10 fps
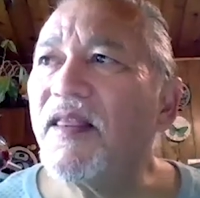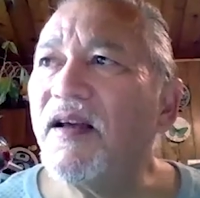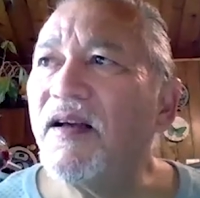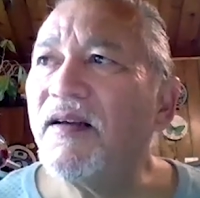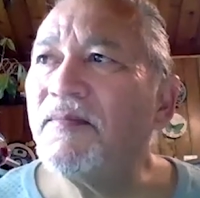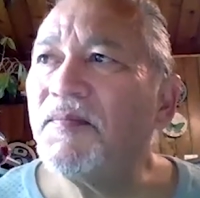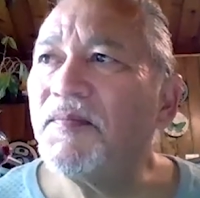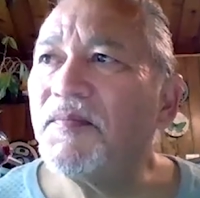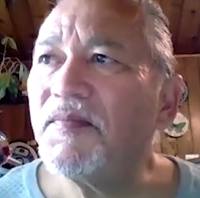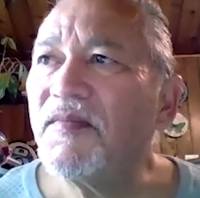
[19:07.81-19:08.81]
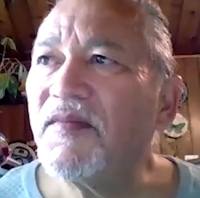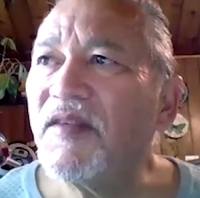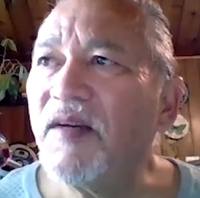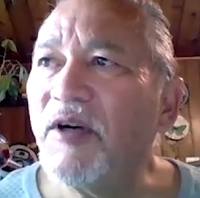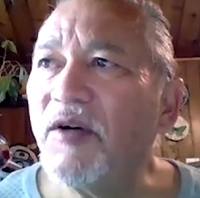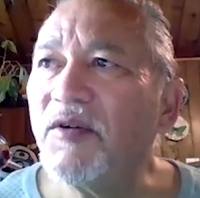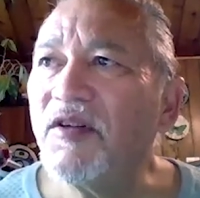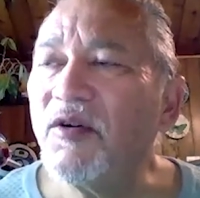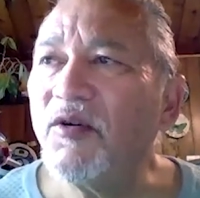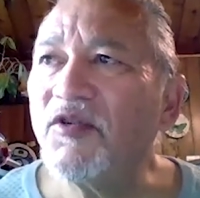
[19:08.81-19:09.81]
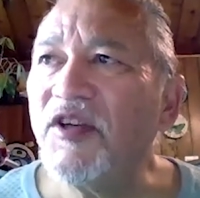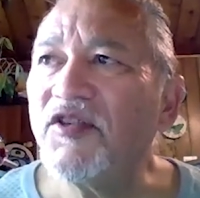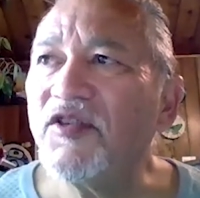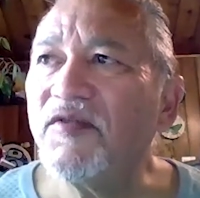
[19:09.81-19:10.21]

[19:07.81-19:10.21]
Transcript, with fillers: um, about the negotiation